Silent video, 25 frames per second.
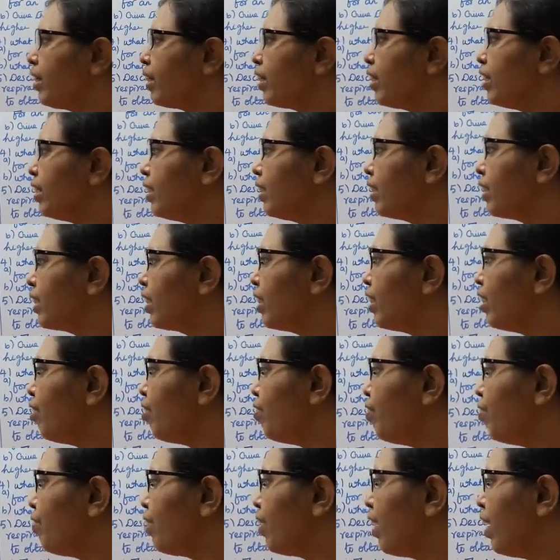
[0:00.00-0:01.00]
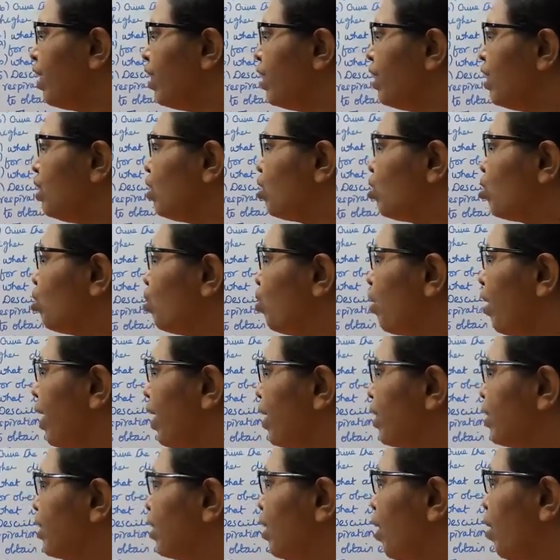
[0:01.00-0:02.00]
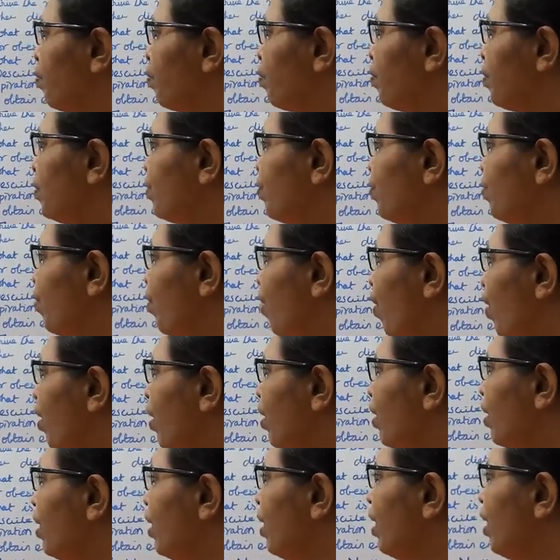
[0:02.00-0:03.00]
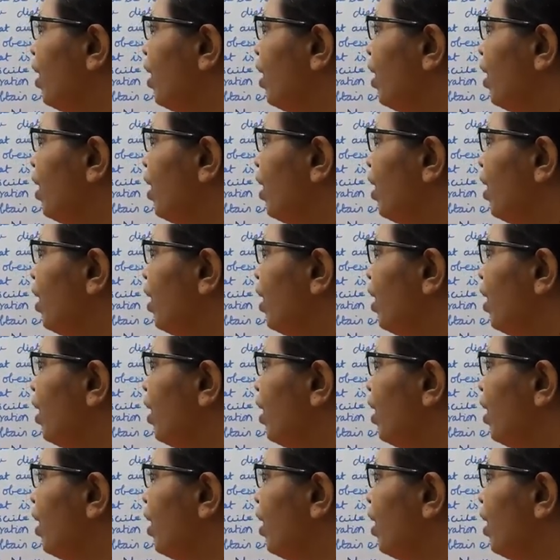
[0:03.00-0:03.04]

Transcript: Third, give any two examples for